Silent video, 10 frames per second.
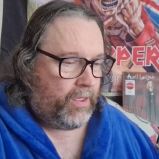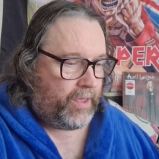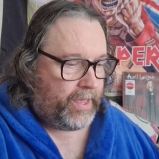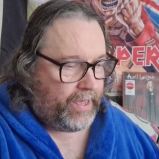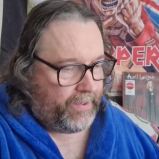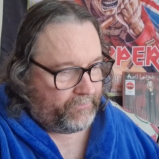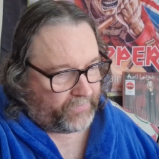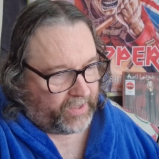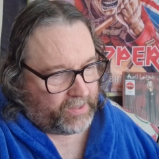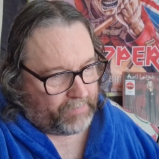And
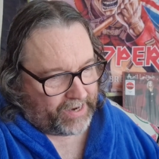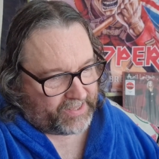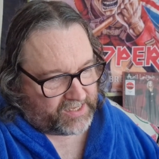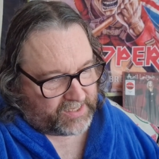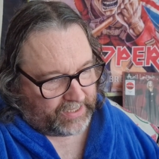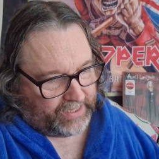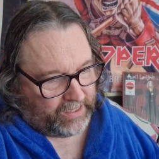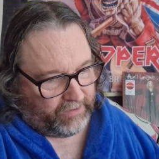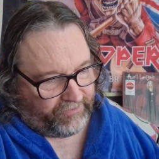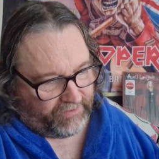the back of the
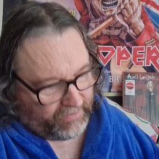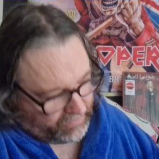sleeve